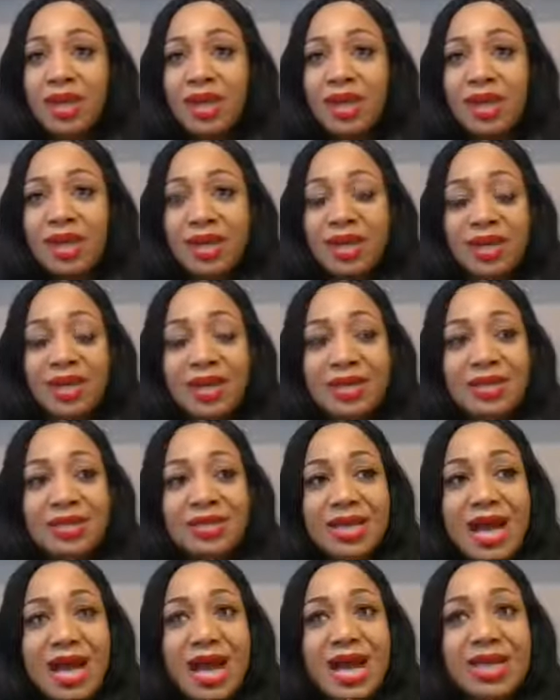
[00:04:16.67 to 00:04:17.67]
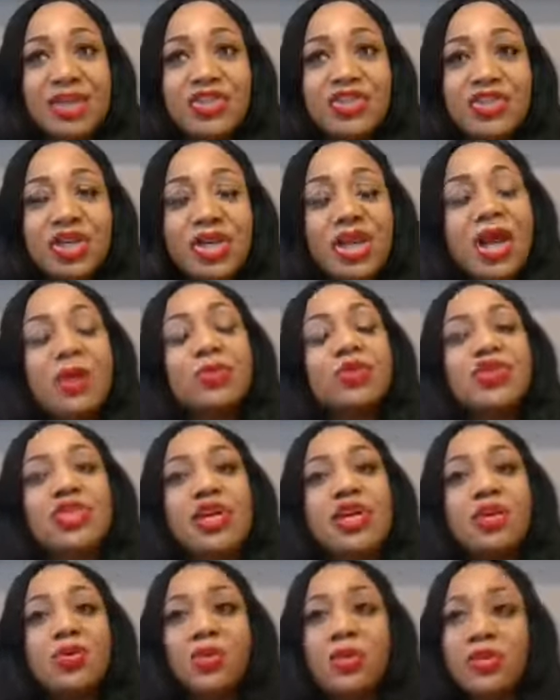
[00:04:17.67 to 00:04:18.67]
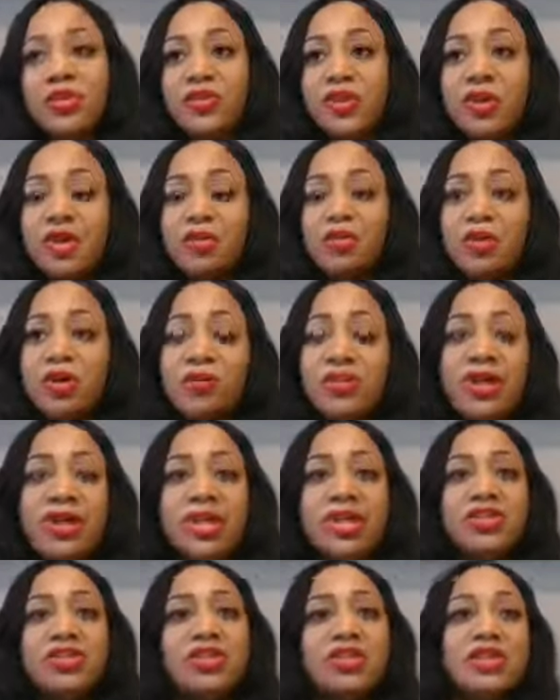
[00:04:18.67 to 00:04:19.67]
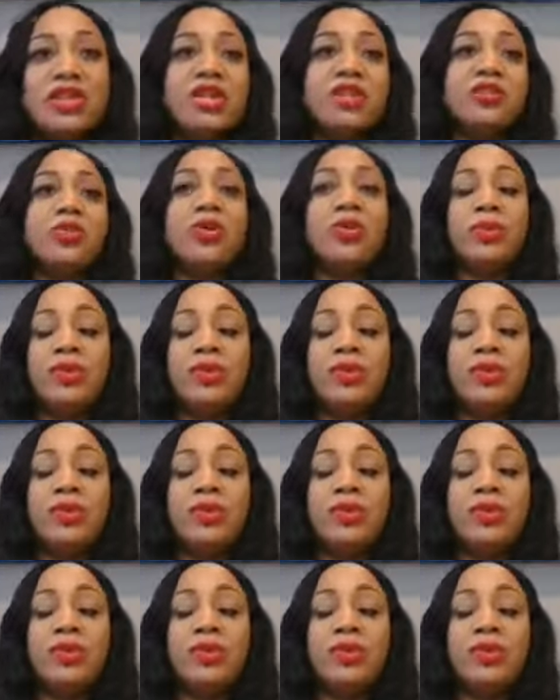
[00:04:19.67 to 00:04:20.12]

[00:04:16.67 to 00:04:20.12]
And I shared, I was sharing with um, one of my agents last week.